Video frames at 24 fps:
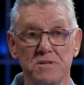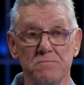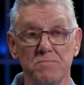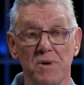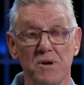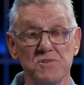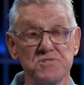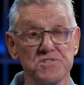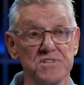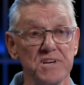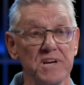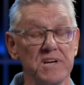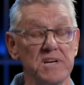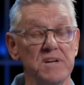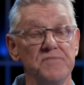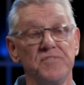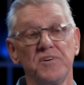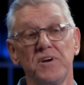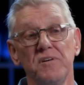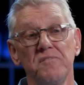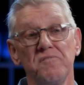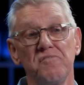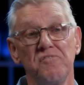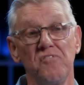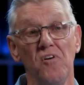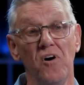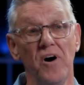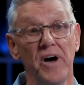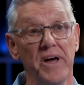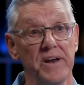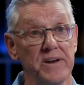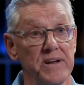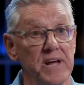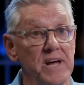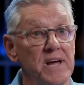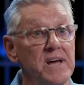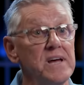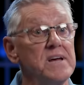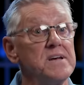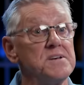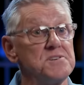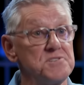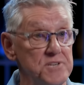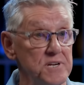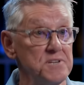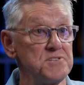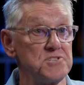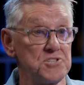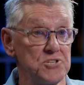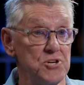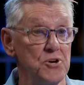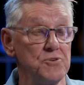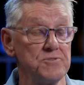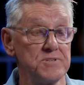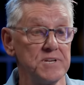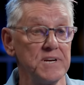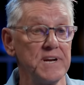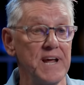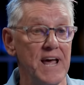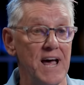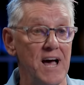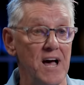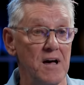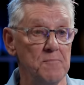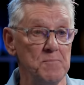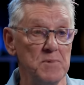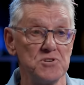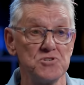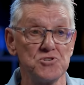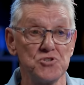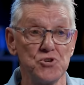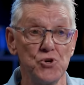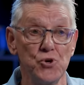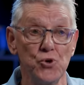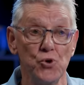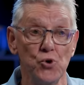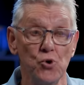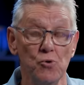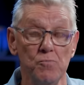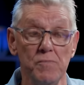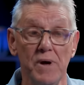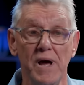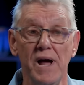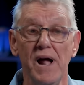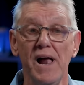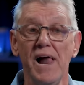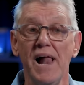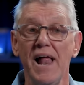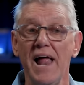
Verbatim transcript: the most significant find since Tutankhamun's tomb.